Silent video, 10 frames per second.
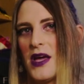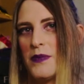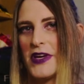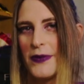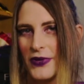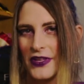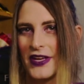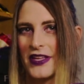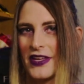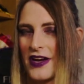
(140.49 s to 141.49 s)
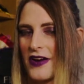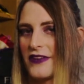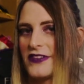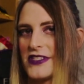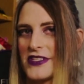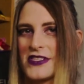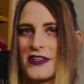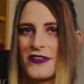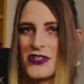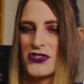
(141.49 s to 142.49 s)
Manipulating the narrative distance
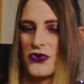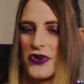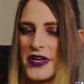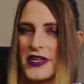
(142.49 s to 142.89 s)
of your story